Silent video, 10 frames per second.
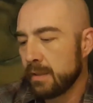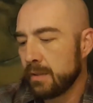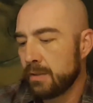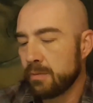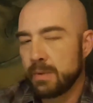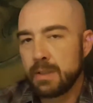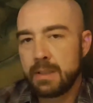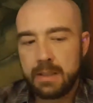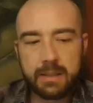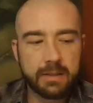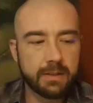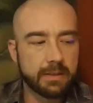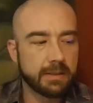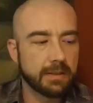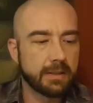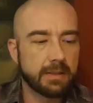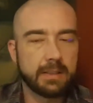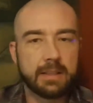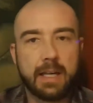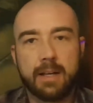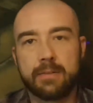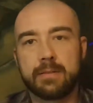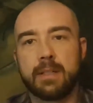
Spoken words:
you really need to just sit down